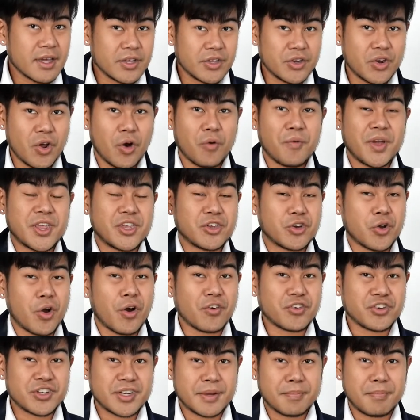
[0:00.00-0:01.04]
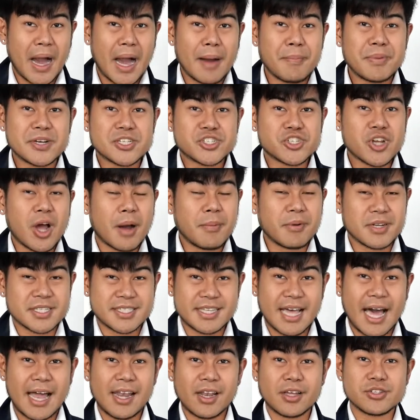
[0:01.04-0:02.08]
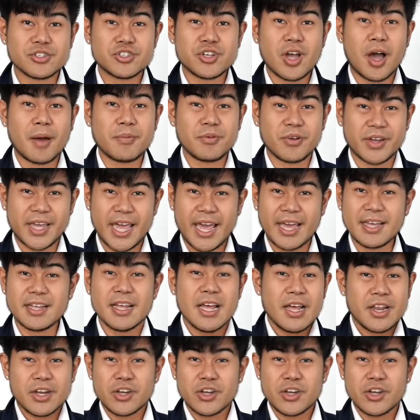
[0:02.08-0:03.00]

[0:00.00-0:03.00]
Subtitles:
when you go to the barber shop or salon shop, okay?